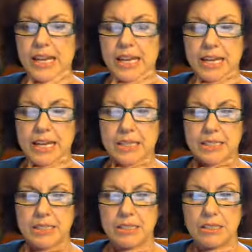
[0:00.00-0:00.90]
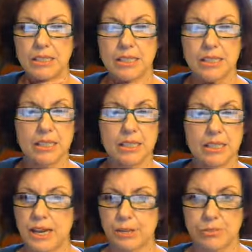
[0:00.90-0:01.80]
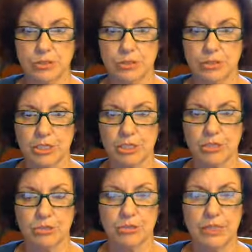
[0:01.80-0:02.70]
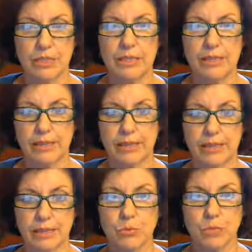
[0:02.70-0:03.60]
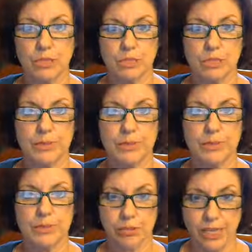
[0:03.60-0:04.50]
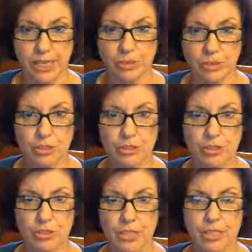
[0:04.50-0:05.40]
And he absolutely knew that he wanted to be a geriatric nurse.